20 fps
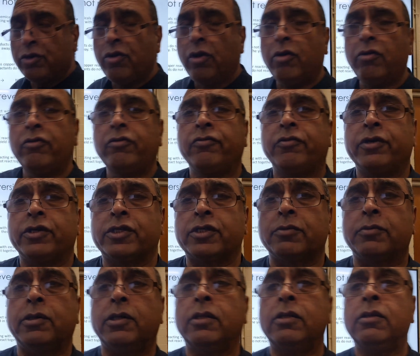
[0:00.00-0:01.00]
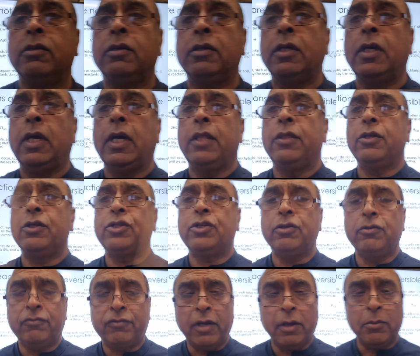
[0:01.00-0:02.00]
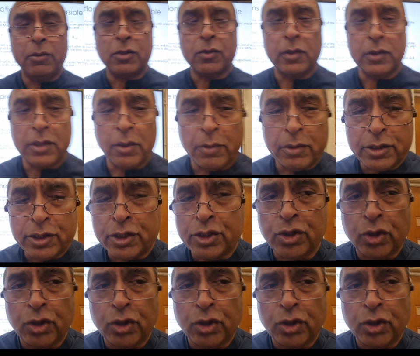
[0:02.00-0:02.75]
are not reversible. The two famous ones I want to